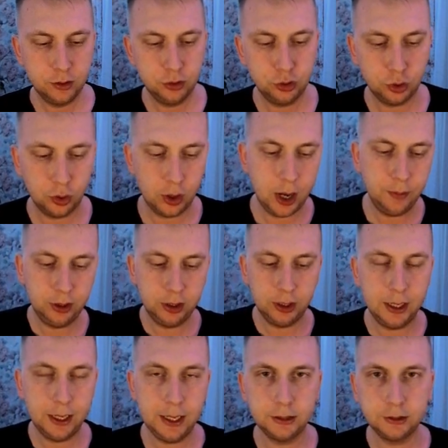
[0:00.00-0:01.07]
So I'm
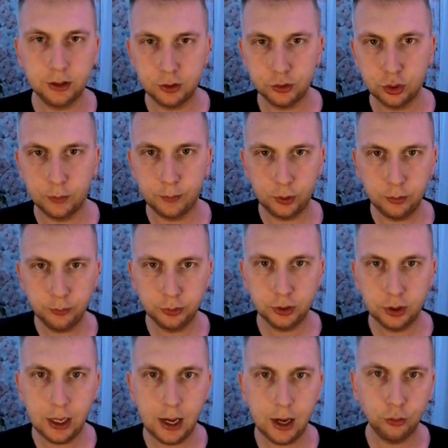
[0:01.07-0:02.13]
gonna add also
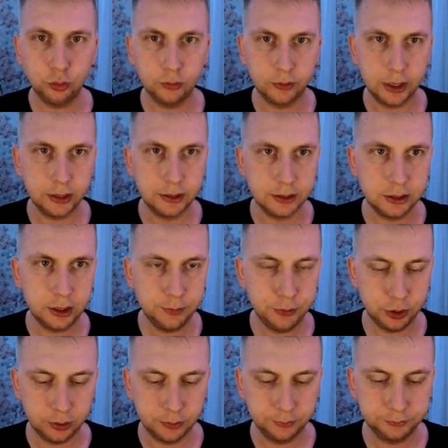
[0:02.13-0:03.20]
prompt how to write
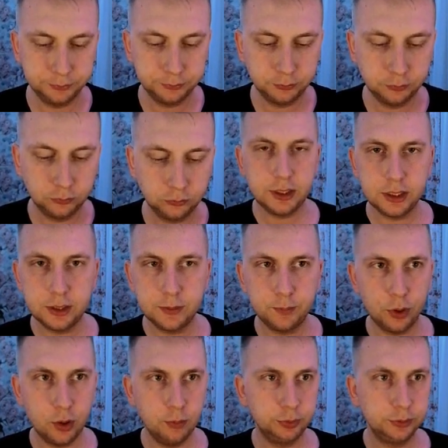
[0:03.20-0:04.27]
description. This is
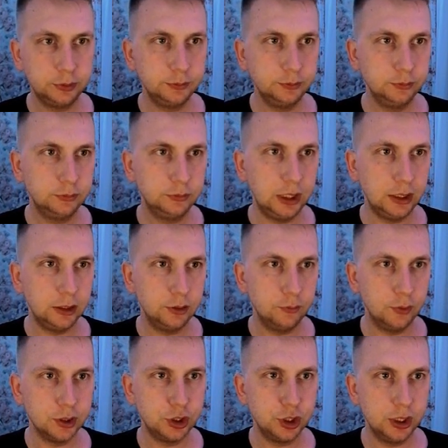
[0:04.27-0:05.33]
prompt
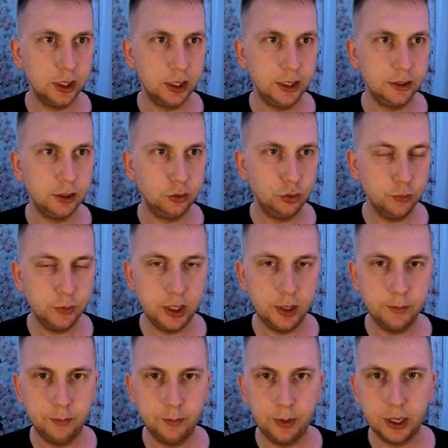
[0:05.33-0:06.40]
that was generated to
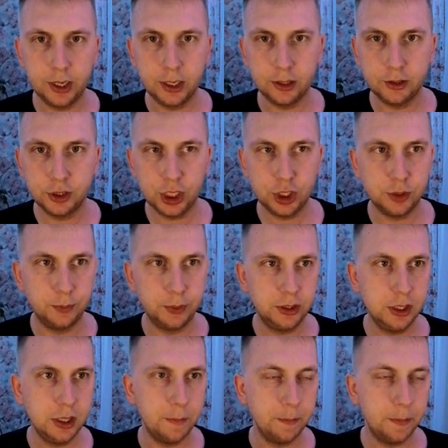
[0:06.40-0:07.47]
me by
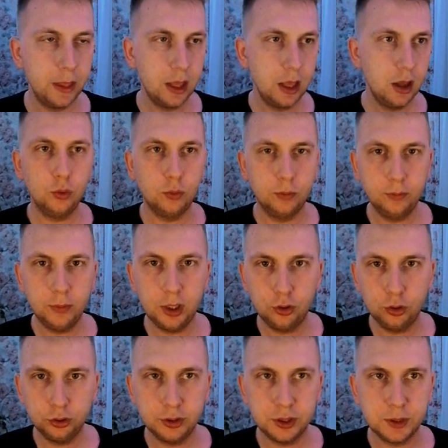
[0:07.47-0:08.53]
ChatGPT. So I
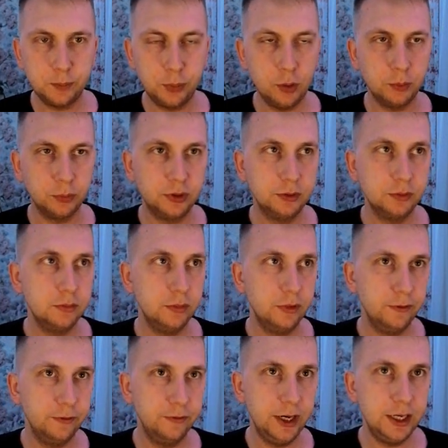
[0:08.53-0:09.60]
got this prompt
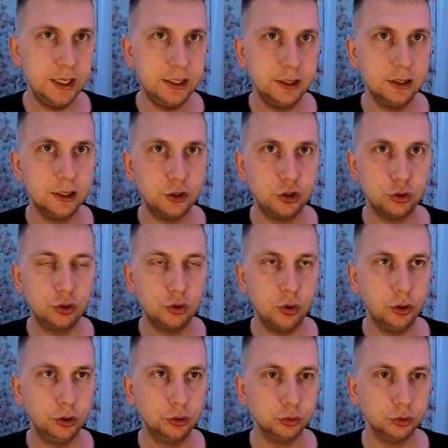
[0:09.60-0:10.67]
very easily just
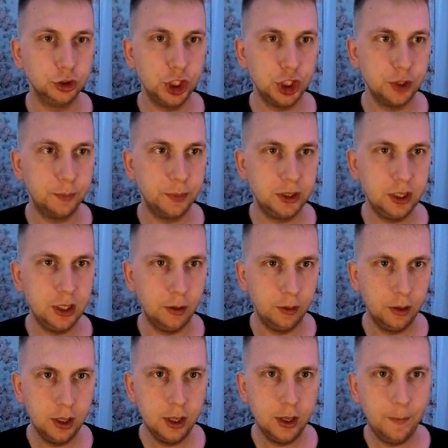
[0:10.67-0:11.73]
going to
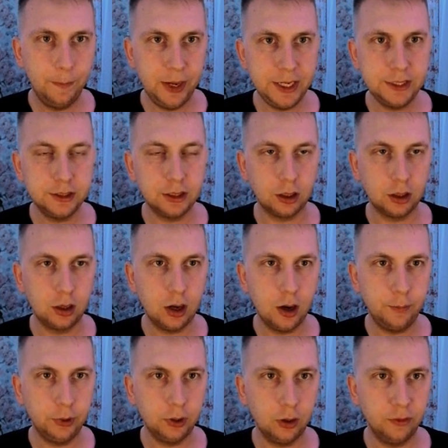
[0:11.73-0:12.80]
ChatGPT, pasting a
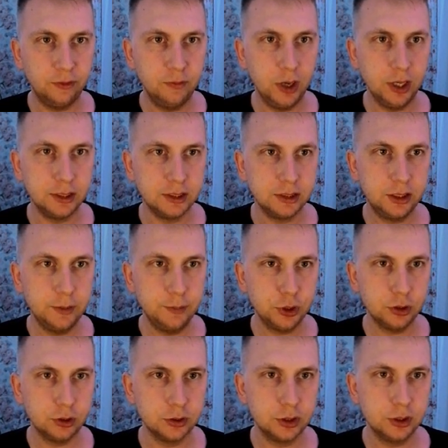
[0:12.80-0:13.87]
couple of my
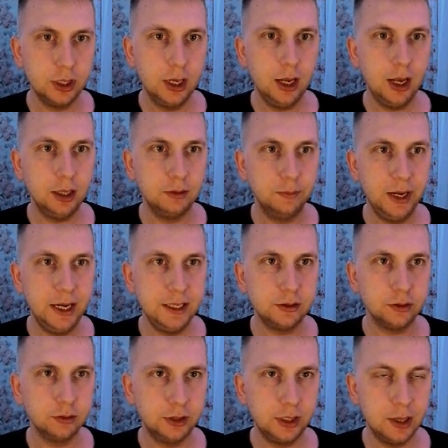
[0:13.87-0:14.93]
descriptions, and
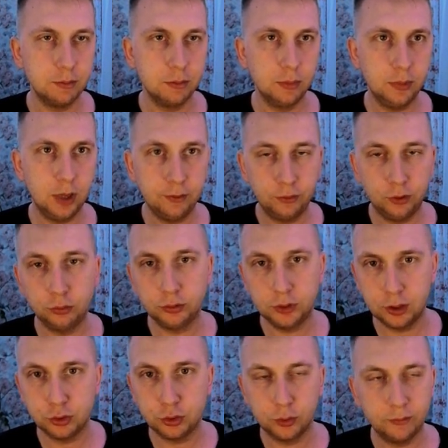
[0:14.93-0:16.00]
based on them I wrote
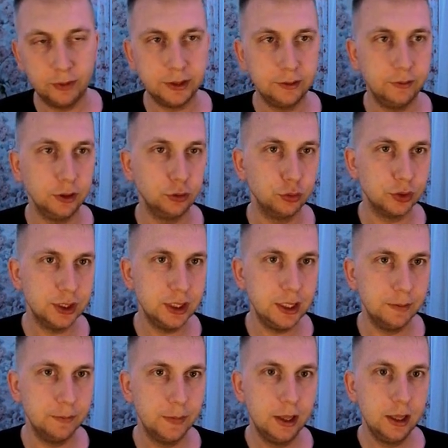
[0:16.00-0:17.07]
also what I want to
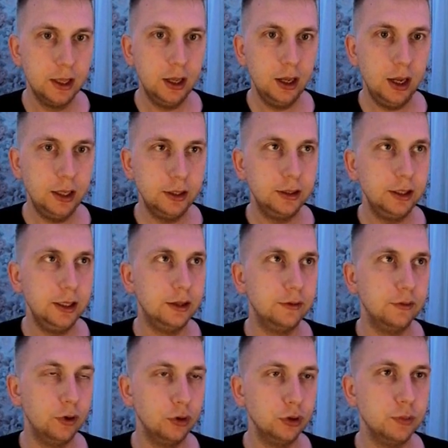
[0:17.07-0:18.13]
see, and
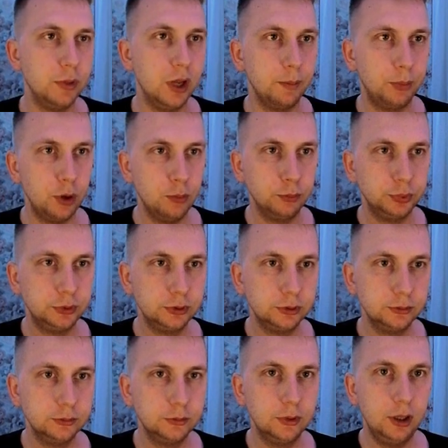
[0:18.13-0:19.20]
it wrote me a
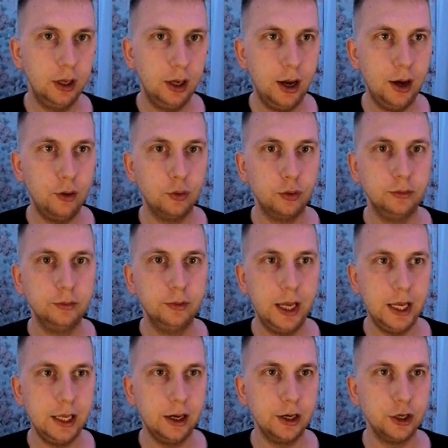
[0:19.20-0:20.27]
prompt how
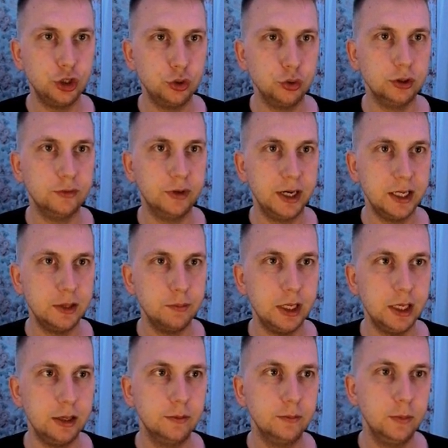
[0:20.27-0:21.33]
AI should write
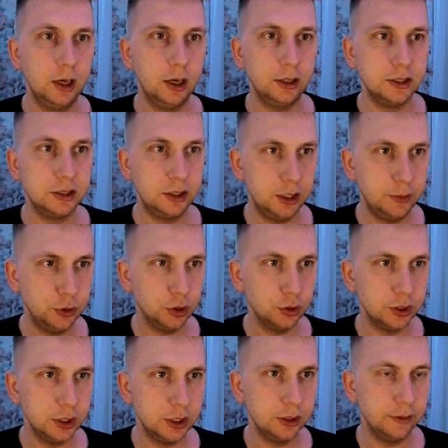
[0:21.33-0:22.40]
me
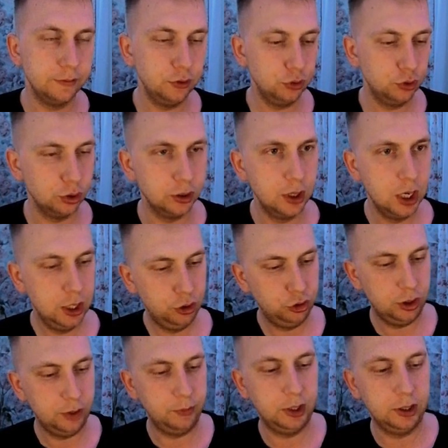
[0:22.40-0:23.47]
descriptions in the future.
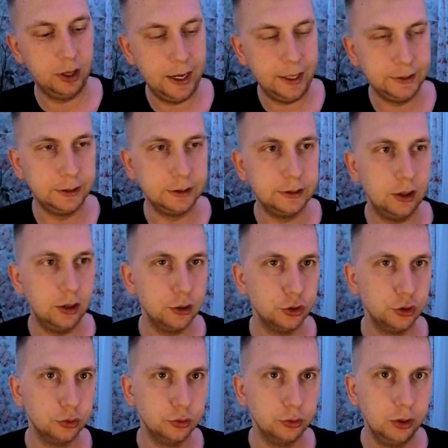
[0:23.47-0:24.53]
So I'm gonna add it
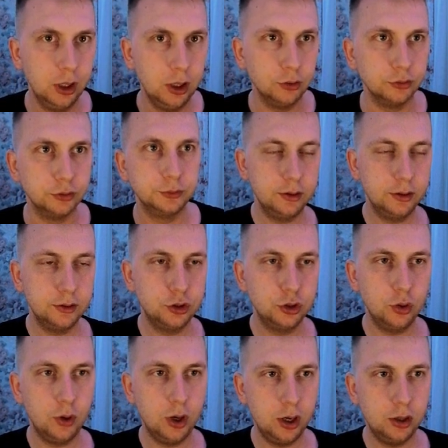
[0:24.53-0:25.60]
also to Claude.
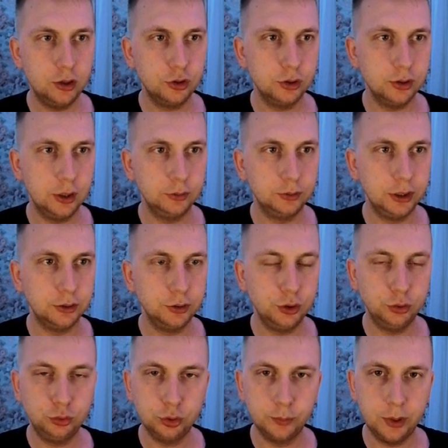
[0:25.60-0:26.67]
So I also know that
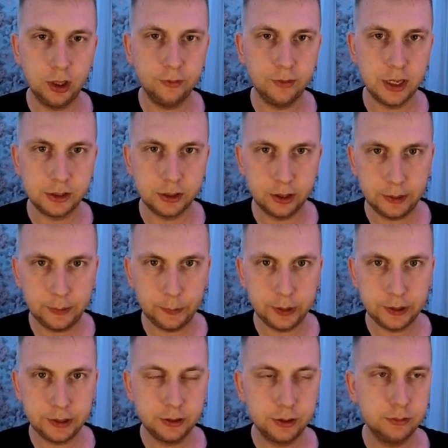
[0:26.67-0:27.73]
YouTube always
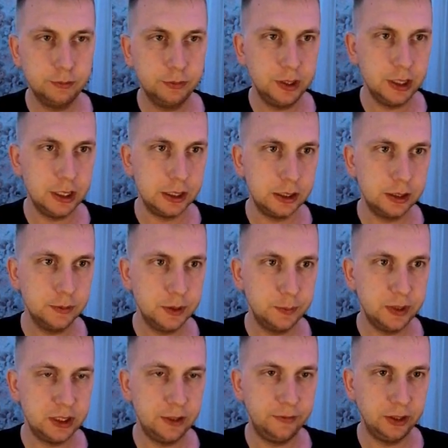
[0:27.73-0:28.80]
requests these
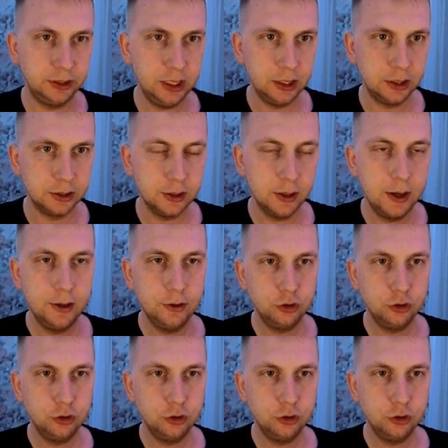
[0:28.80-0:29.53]
specific things.